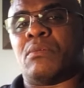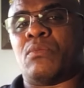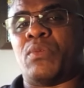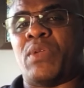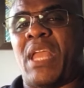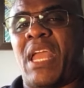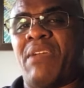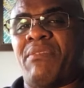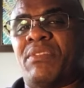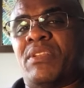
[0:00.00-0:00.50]

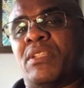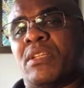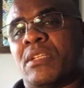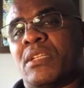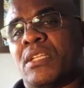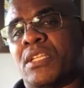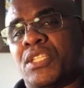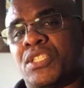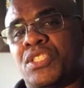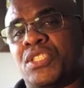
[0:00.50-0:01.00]
we haven't done
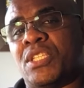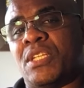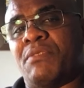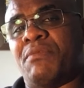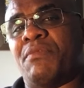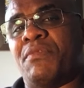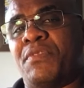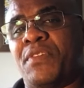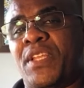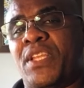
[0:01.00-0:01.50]
a legit
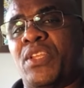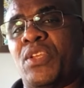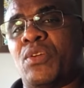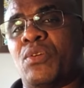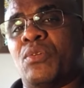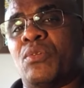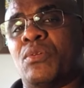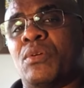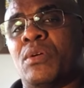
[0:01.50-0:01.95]
video